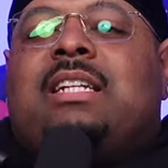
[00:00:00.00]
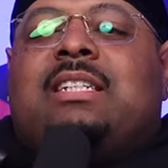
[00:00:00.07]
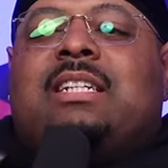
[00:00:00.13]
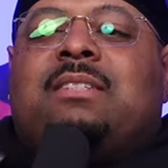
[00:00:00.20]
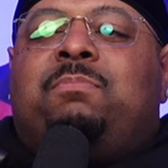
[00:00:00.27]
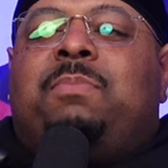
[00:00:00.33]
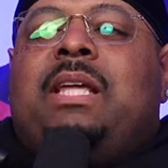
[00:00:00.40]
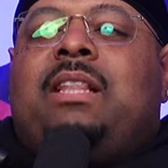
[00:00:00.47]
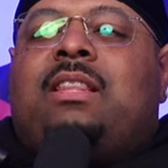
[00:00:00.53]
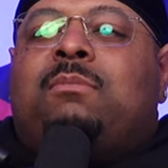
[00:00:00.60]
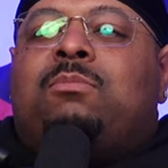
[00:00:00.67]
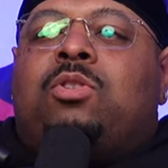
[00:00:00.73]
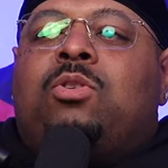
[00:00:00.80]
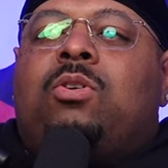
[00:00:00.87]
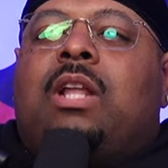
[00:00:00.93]
just beat
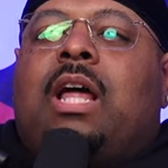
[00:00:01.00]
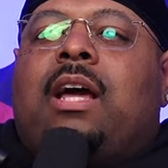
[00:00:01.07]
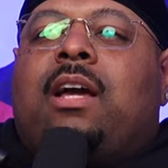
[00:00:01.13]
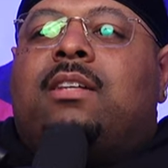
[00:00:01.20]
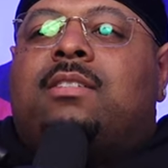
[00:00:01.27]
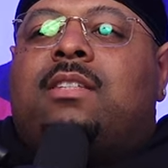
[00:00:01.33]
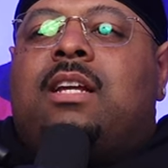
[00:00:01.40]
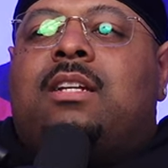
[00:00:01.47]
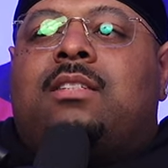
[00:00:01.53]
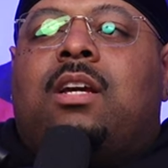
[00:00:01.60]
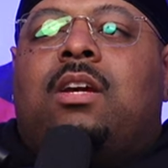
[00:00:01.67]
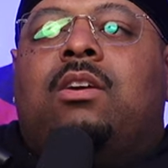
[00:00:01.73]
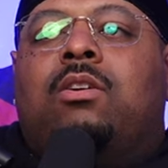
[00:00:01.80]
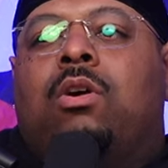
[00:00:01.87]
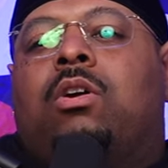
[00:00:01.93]
them to it. Like instead of
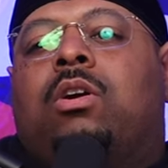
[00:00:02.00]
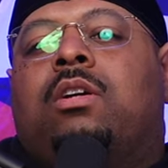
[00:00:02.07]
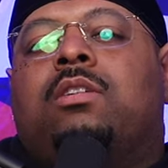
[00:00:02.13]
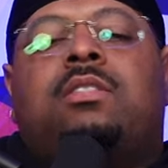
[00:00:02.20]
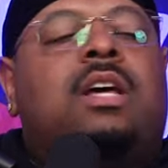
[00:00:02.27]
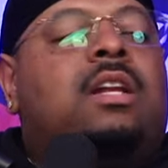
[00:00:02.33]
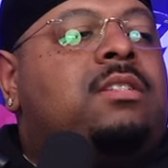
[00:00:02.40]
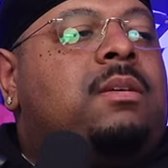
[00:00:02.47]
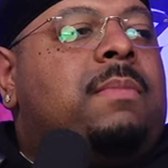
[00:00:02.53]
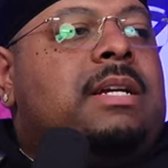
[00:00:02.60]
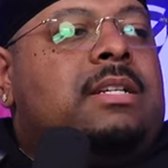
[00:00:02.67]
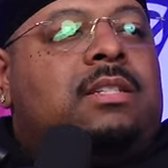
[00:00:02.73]
somebody